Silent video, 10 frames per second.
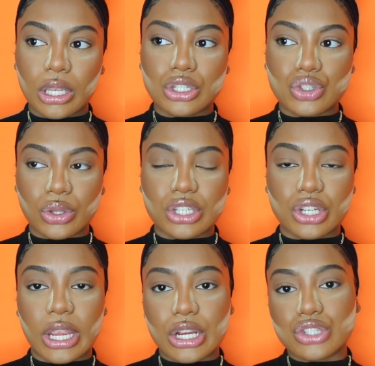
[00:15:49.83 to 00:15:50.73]
ensure that
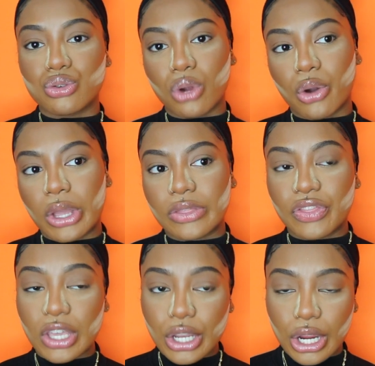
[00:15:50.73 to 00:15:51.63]
your hair is growing
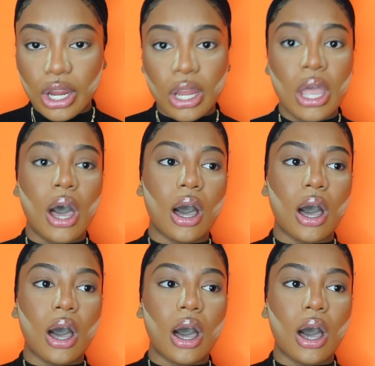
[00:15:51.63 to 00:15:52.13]
thicker.